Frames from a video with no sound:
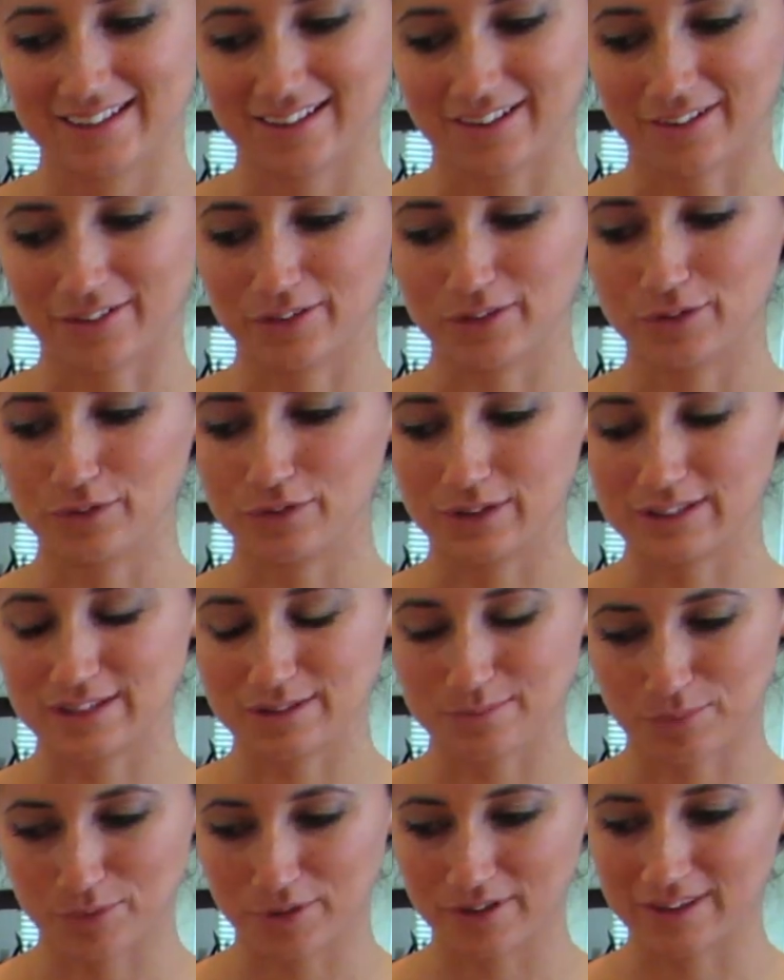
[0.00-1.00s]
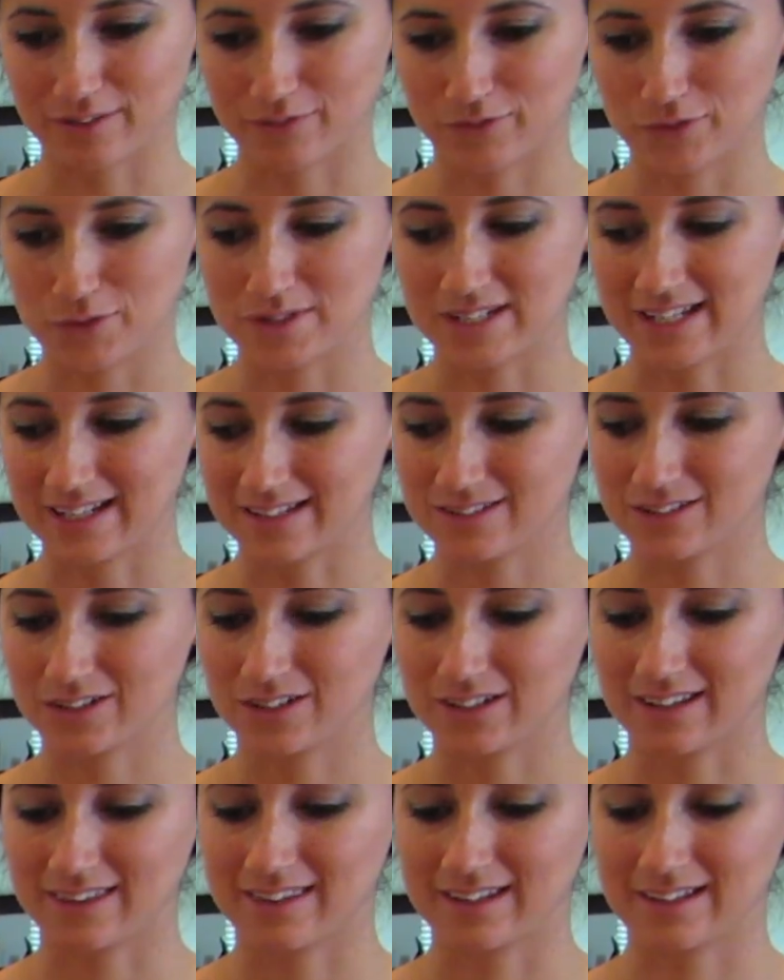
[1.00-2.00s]
although it's important that food tastes good,
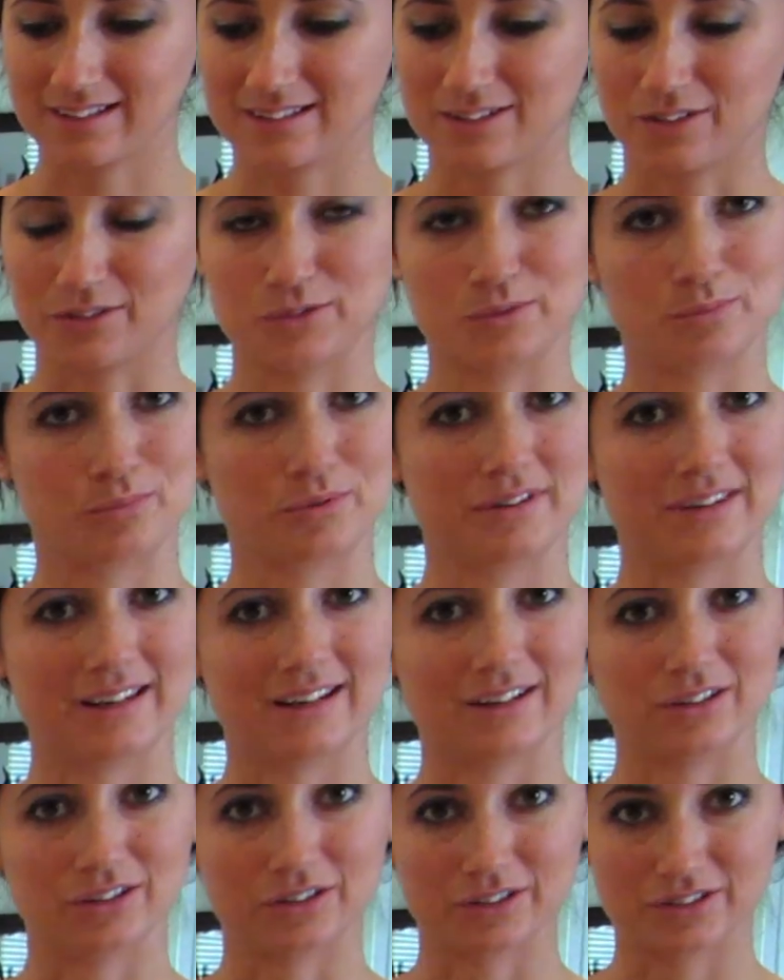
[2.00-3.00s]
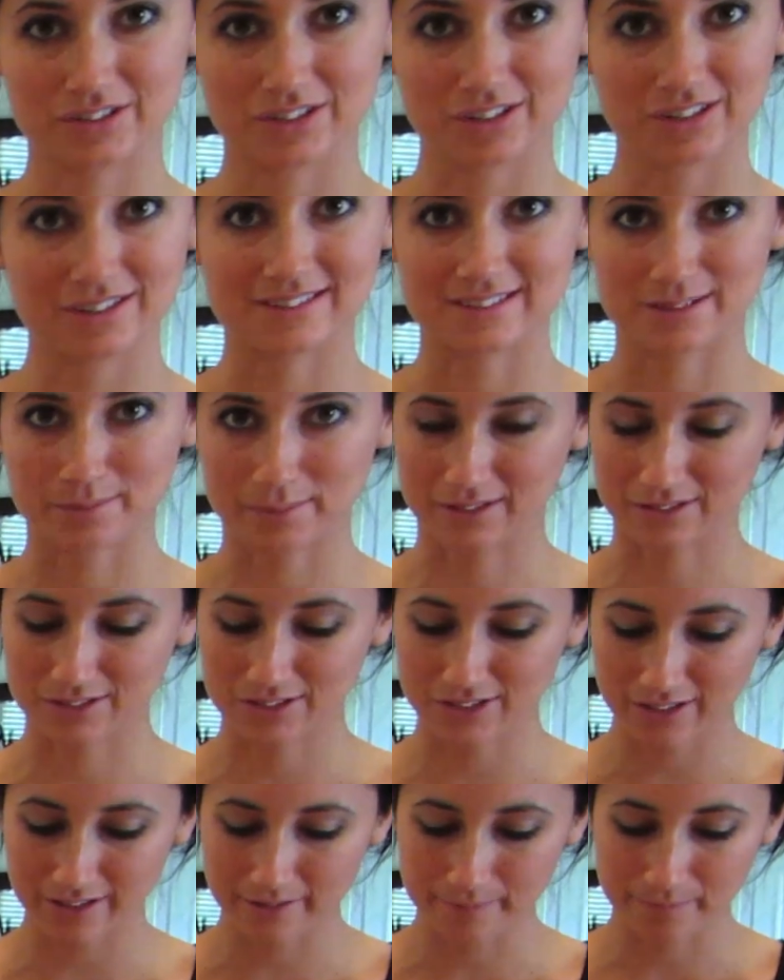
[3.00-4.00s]
I think it's also important that it looks good and smells
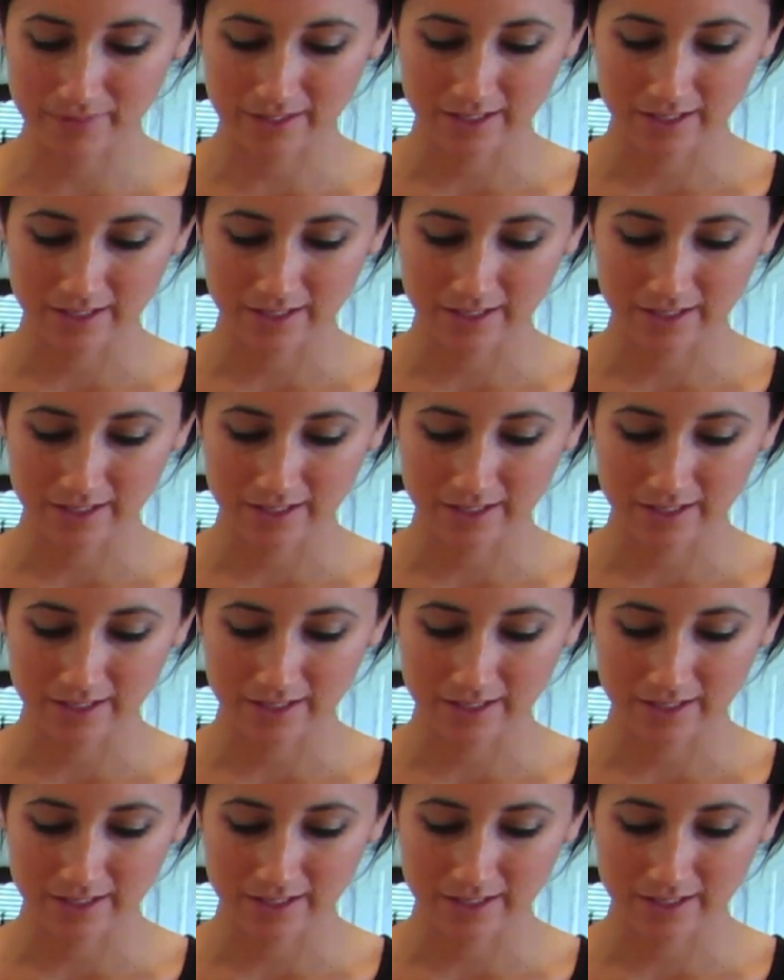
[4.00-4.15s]
good.